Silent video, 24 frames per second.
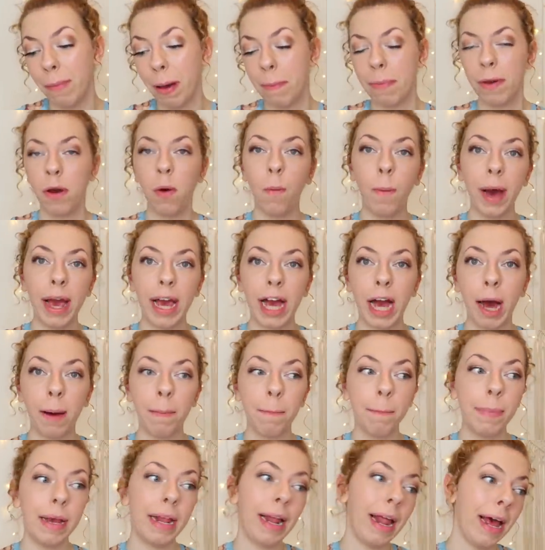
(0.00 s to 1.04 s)
Maybe you'll wake up
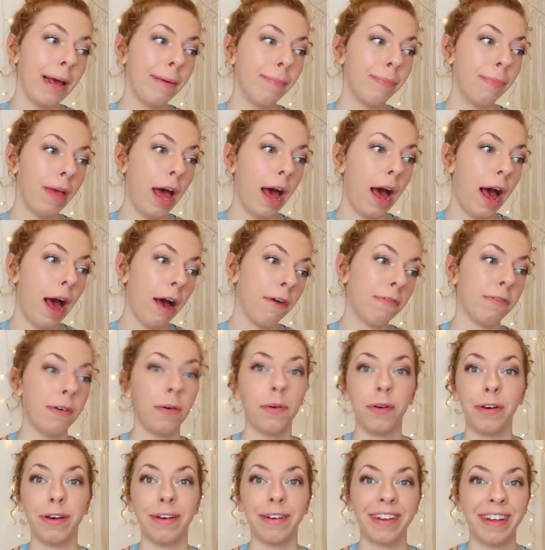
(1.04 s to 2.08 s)
and be like, I feel
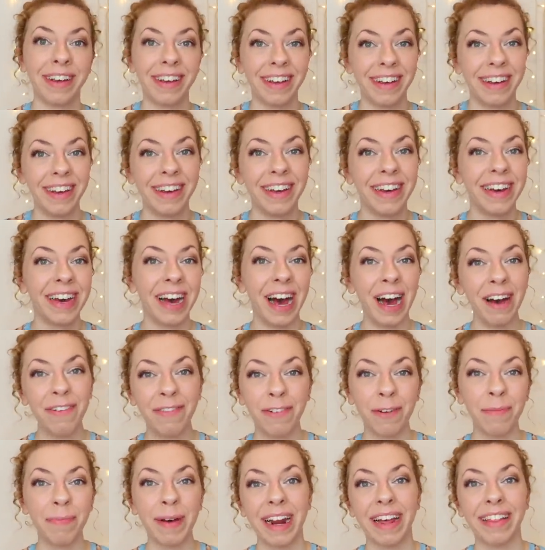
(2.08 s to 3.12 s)
good. I
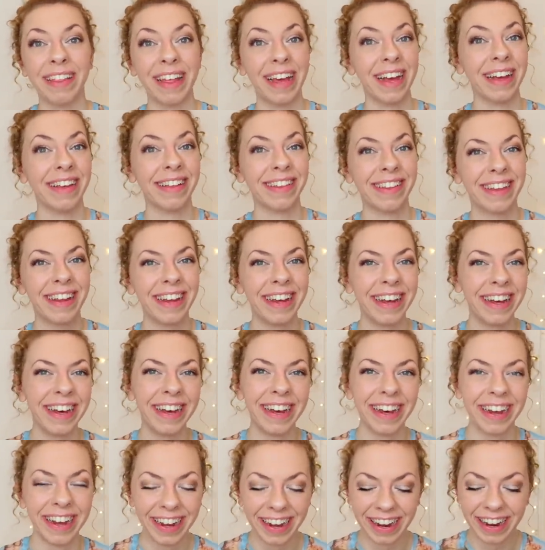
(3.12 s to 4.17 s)
feel better, thanks.
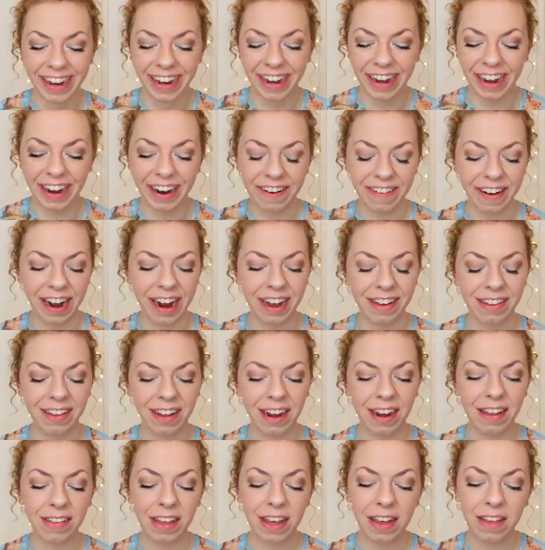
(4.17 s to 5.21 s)
All right,
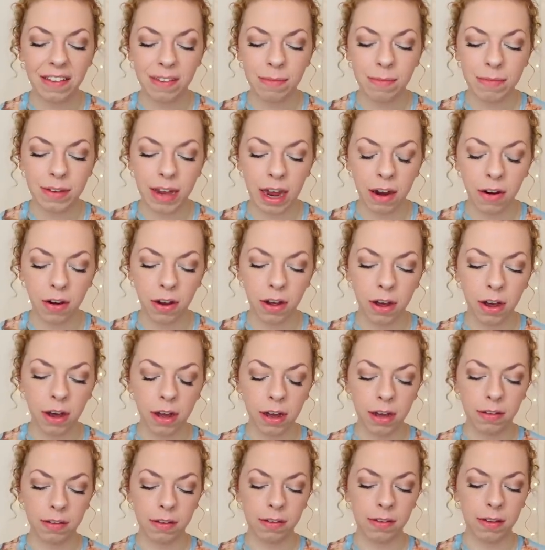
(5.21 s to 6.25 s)
so let's get you some tarot
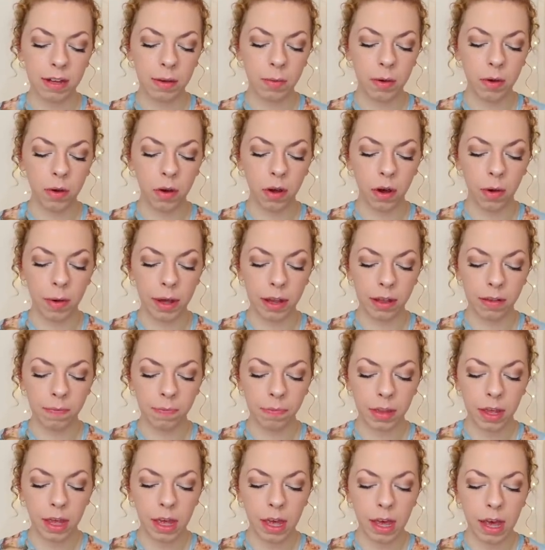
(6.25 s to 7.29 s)
cards. Let's see where you're going.
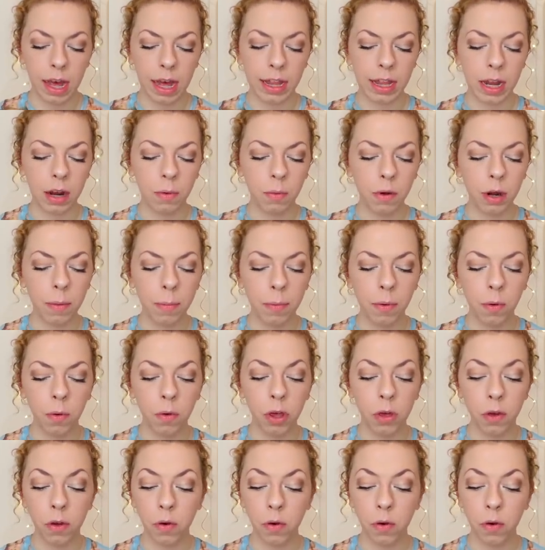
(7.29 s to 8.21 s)
And then I want to pull you.